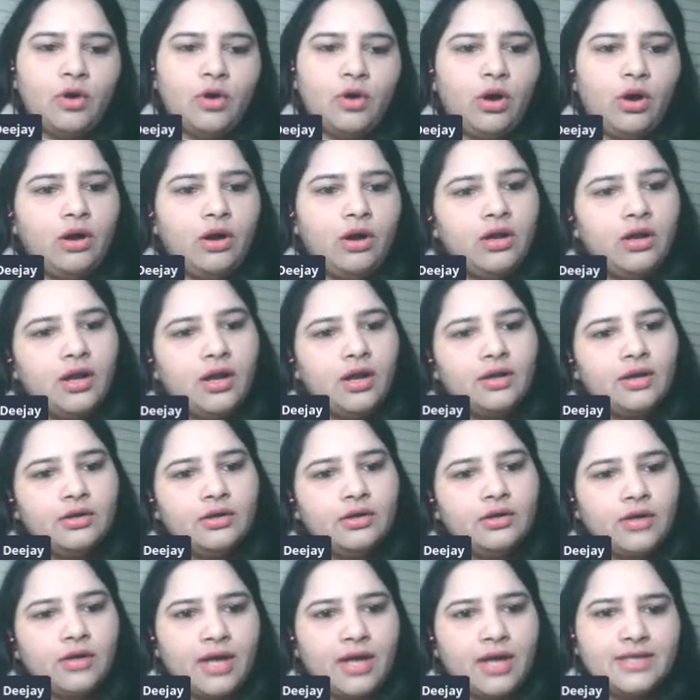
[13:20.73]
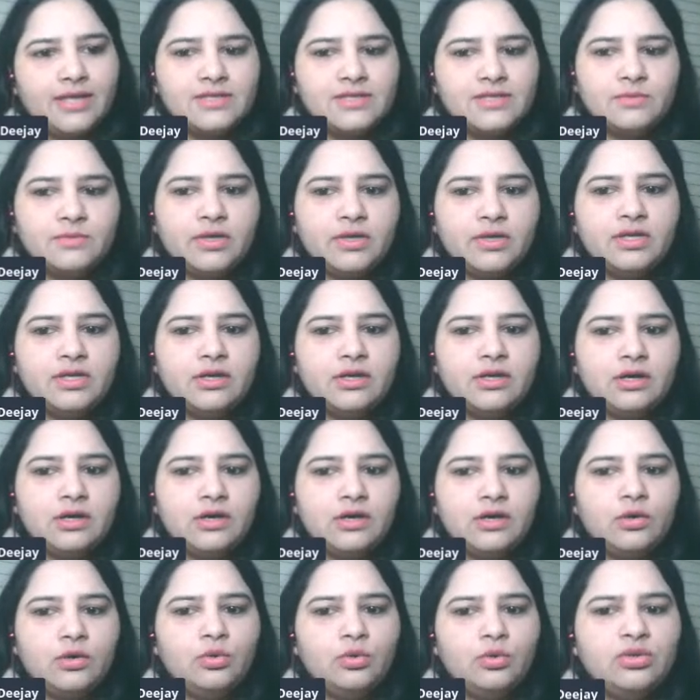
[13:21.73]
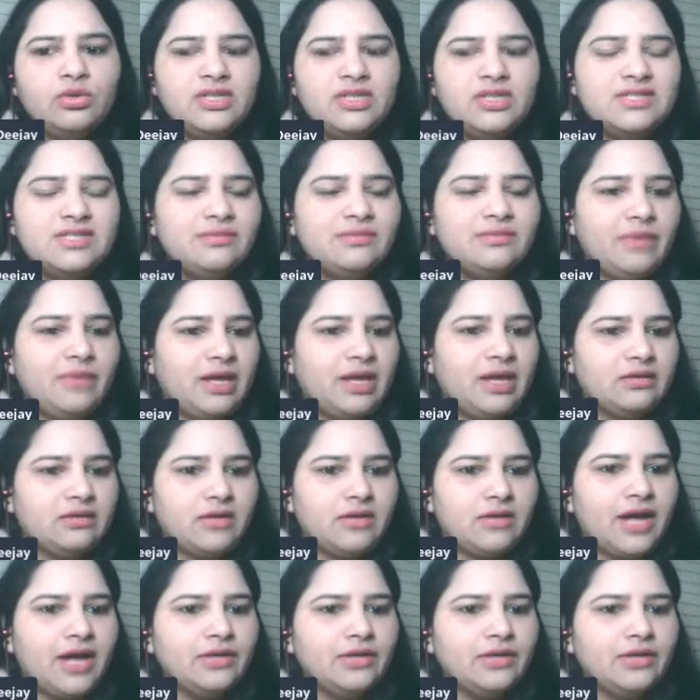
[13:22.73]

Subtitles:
All are nice, but only debate.